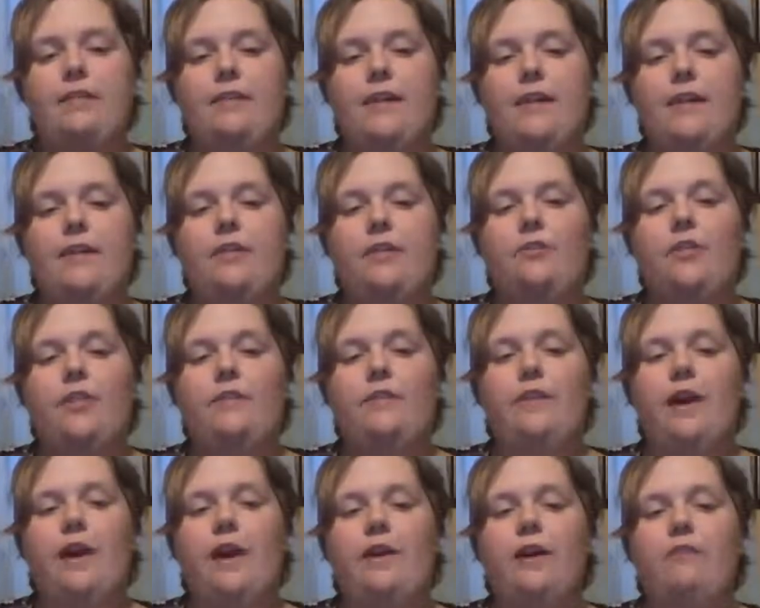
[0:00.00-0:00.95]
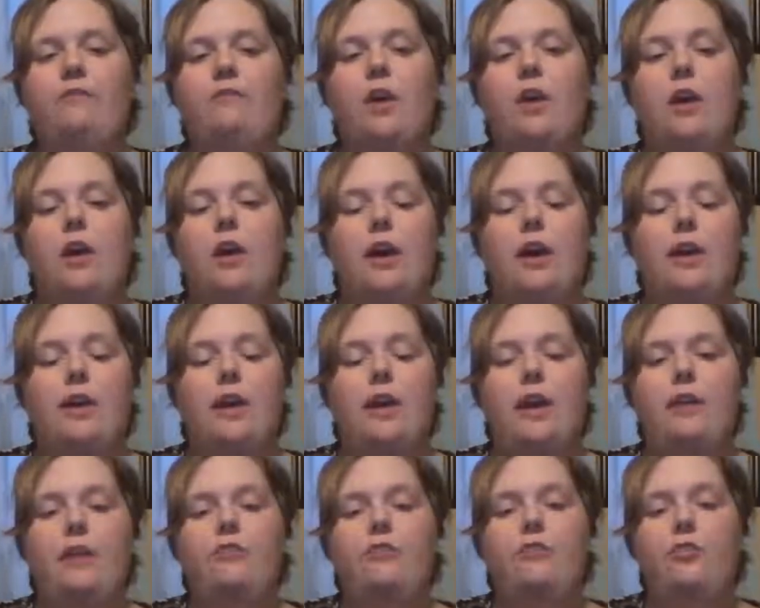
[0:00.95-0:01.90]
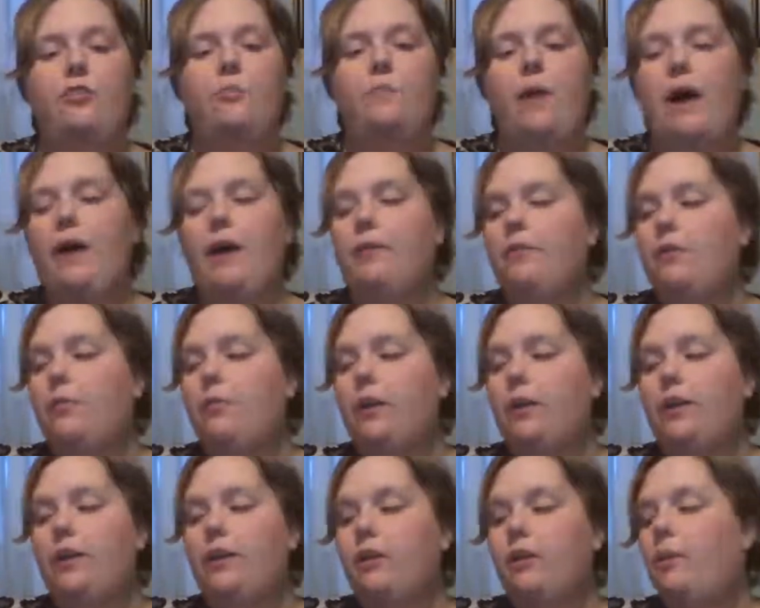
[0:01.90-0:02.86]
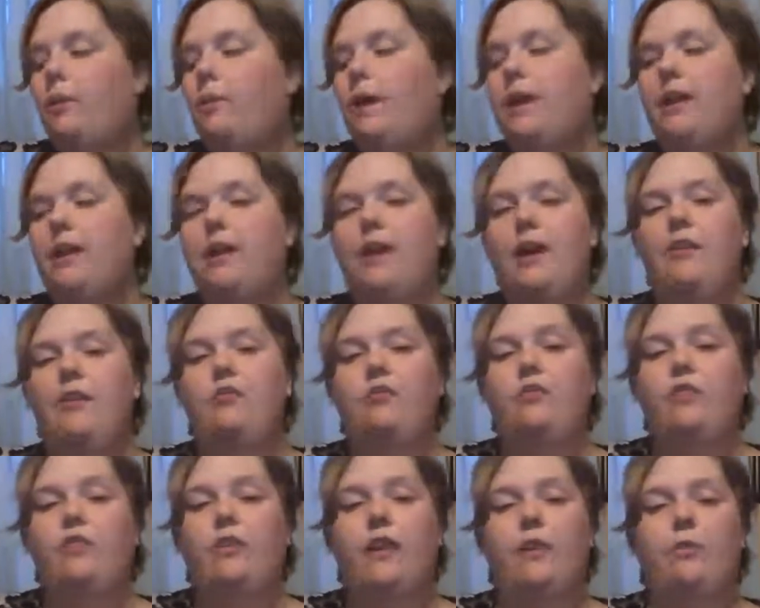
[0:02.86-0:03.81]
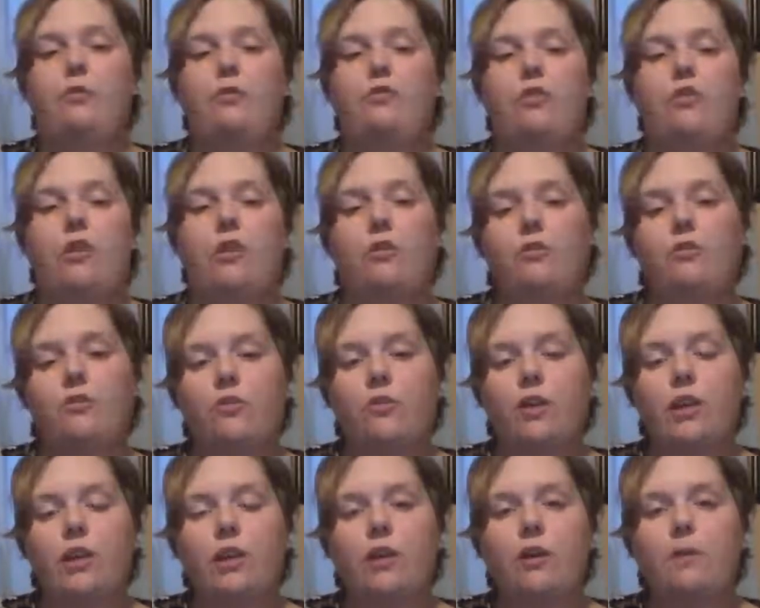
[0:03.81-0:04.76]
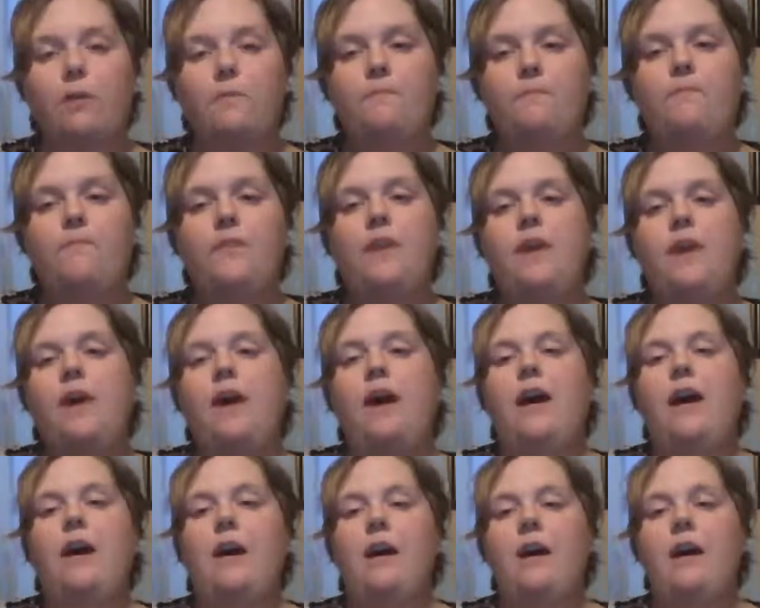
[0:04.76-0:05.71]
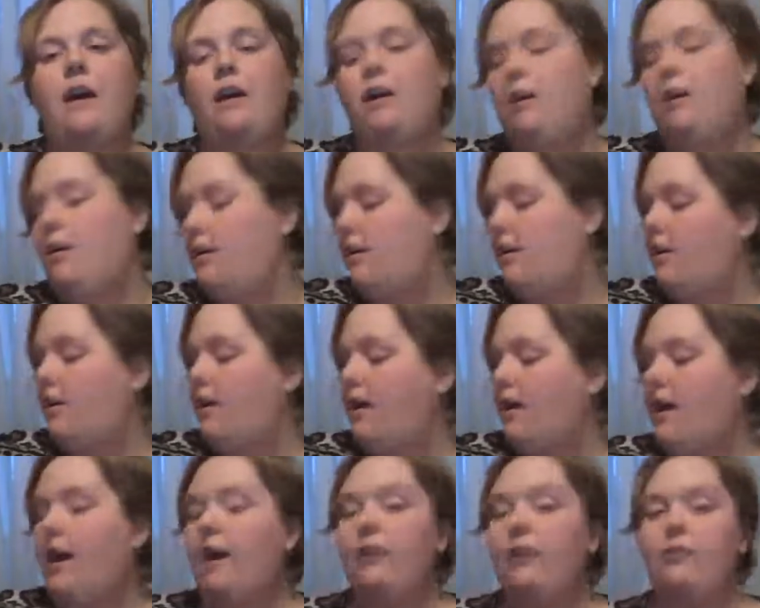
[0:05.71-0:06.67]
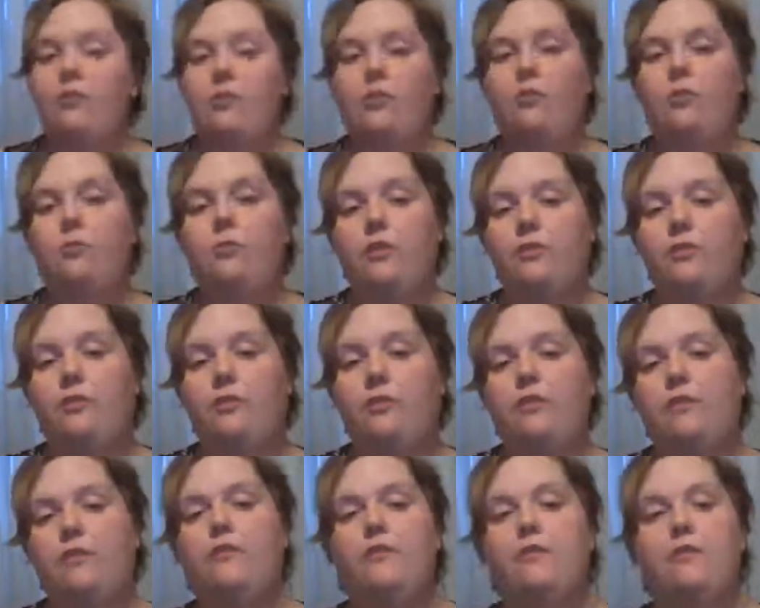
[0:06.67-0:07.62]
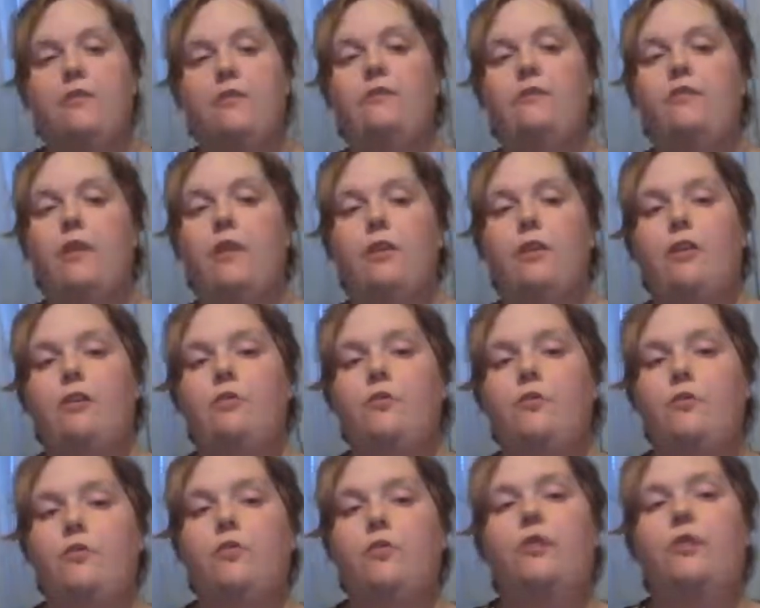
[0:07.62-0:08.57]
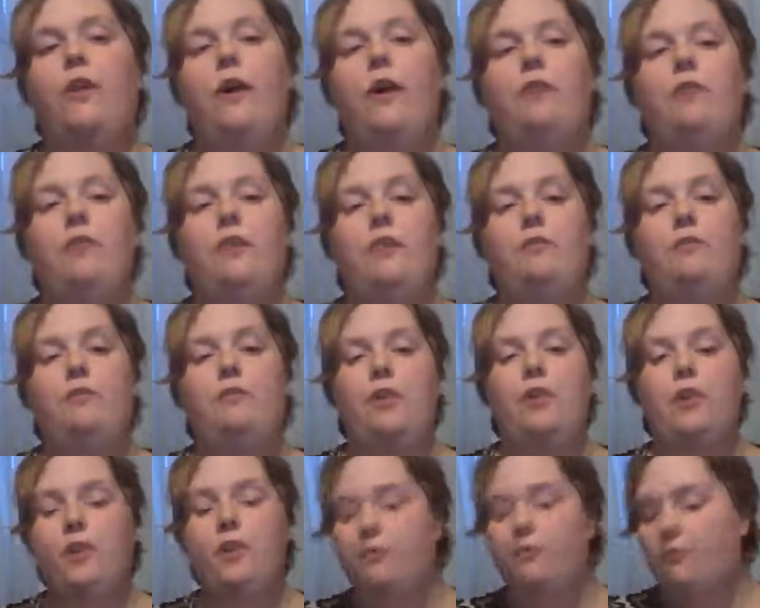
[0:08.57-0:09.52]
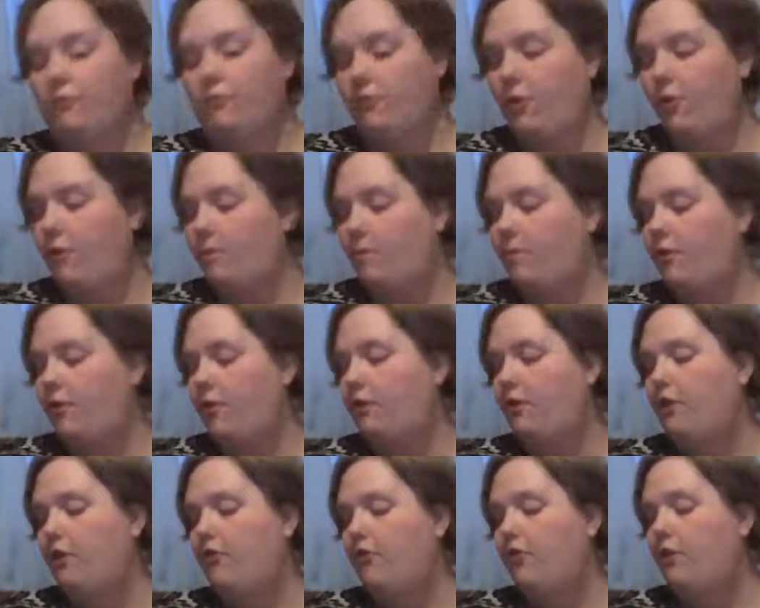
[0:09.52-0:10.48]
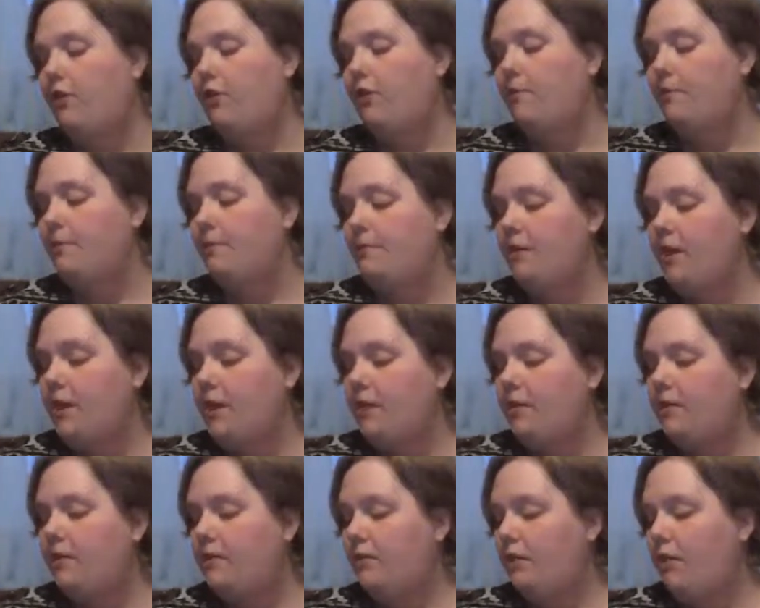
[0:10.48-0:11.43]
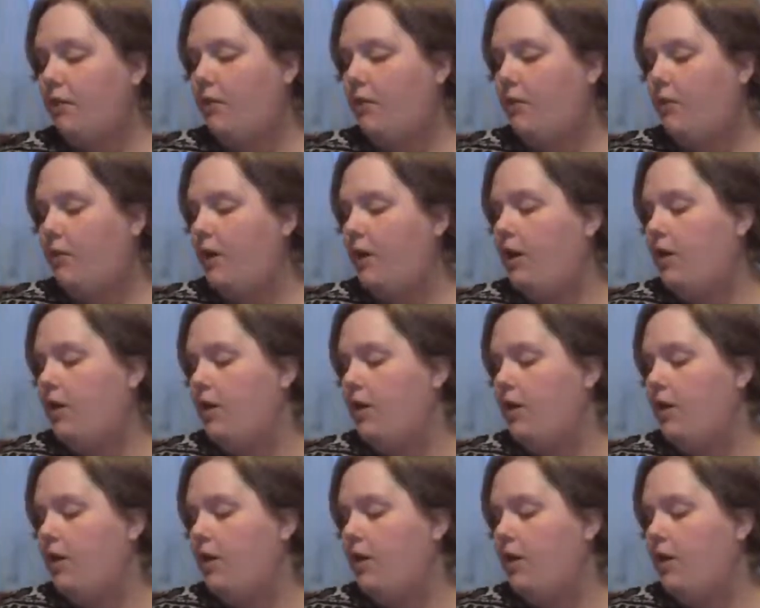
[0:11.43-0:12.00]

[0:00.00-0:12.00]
that you need to have an extra math curriculum and an extra language arts curriculum. I do believe that this is very true. You have to have a very good, firm foundation. So